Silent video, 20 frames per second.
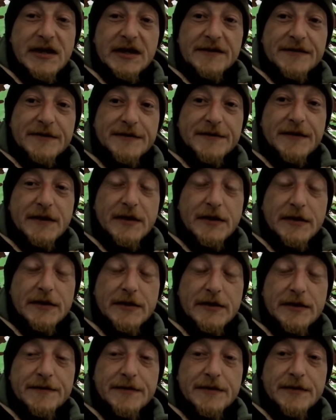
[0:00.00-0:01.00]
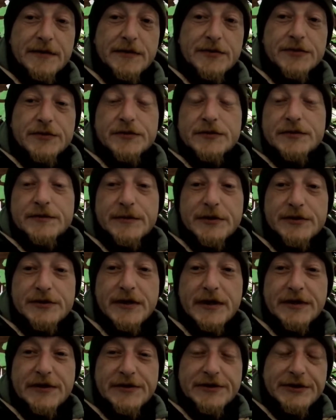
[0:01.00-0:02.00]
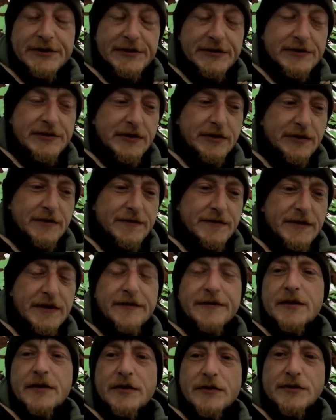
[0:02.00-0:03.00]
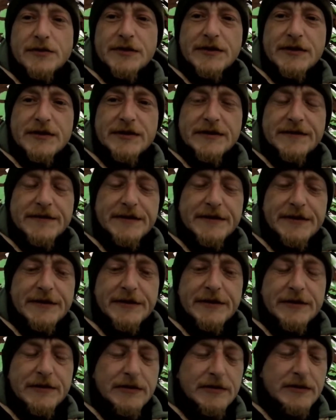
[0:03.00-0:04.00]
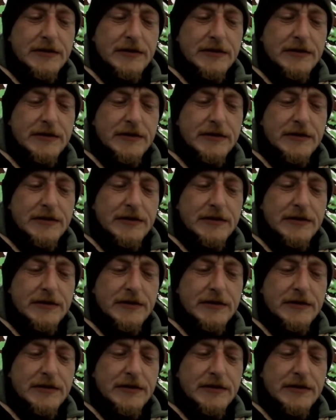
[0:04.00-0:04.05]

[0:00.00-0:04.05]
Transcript: have a fire or nothing. I was using my Trangia stove and everything like you've seen in the video.